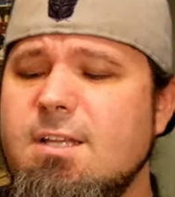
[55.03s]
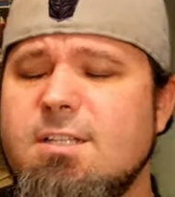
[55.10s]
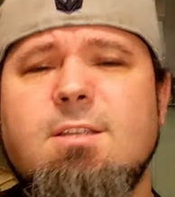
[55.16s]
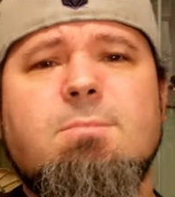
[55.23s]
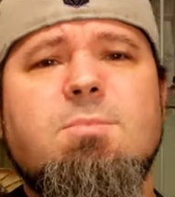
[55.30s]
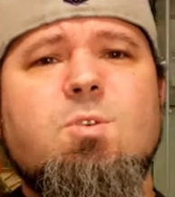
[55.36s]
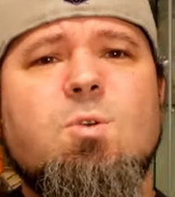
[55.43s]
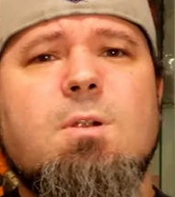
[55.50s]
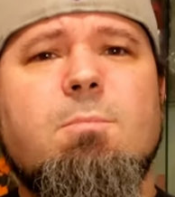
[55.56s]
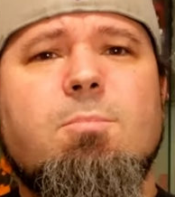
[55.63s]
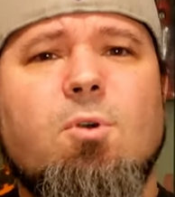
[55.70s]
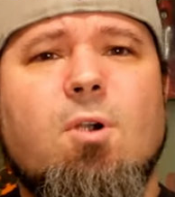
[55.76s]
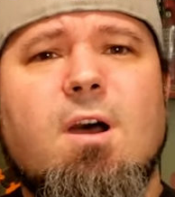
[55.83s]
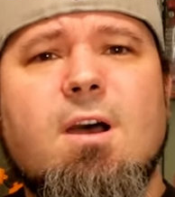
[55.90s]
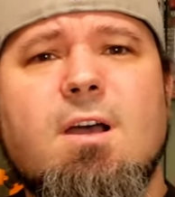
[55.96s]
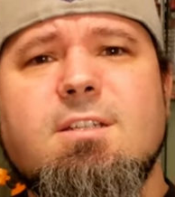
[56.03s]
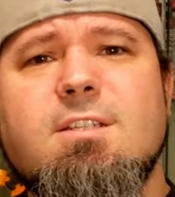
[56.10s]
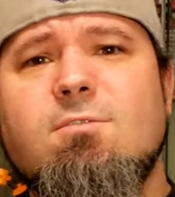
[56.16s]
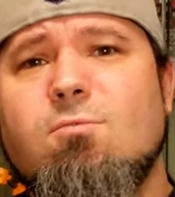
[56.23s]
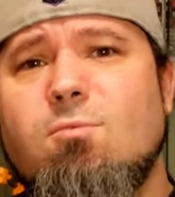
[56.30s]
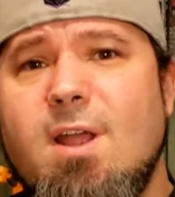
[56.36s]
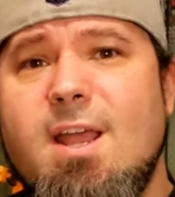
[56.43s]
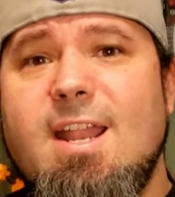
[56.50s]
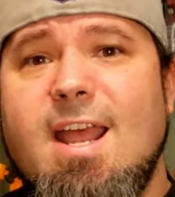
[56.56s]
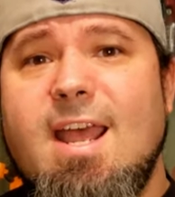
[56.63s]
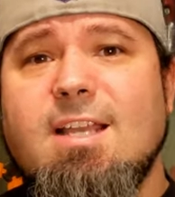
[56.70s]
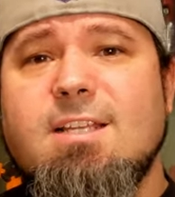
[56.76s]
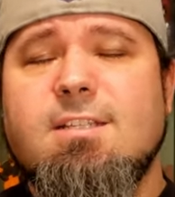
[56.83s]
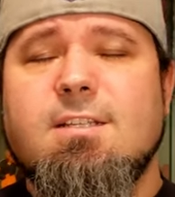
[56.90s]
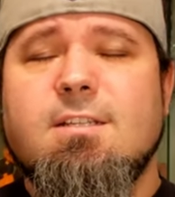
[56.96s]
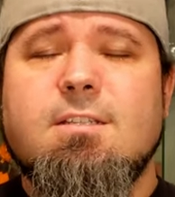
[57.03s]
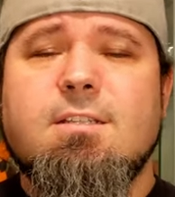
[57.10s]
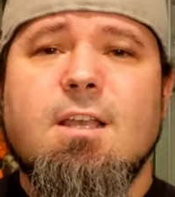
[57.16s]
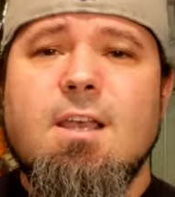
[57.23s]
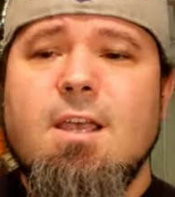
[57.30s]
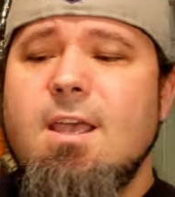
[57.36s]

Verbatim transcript: some sort of bronze and red accents.